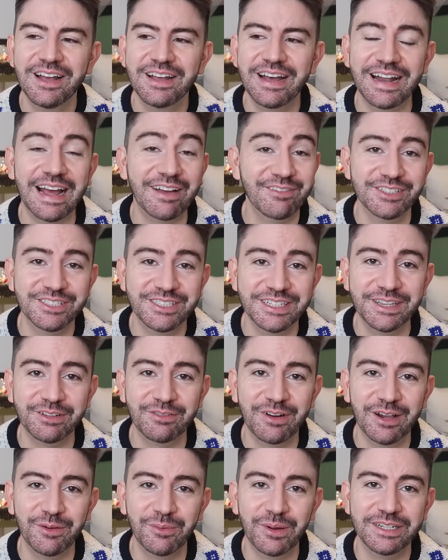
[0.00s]
and I haven't seen the
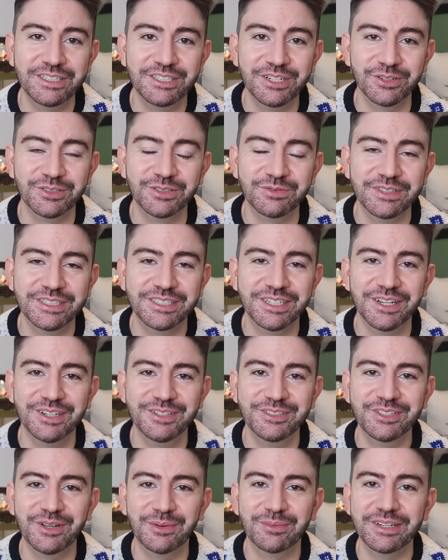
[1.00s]
Railway Children
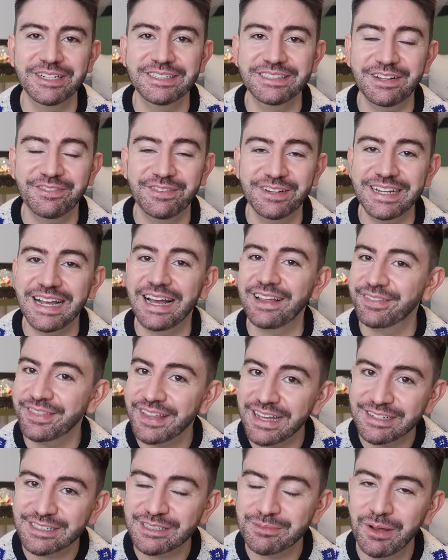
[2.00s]
Return, so I'm going to definitely add
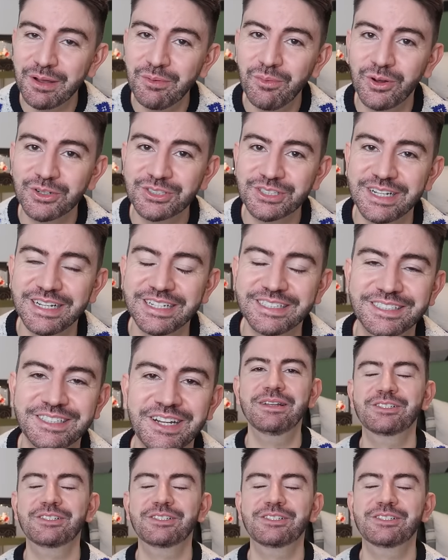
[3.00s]
that to my watch list.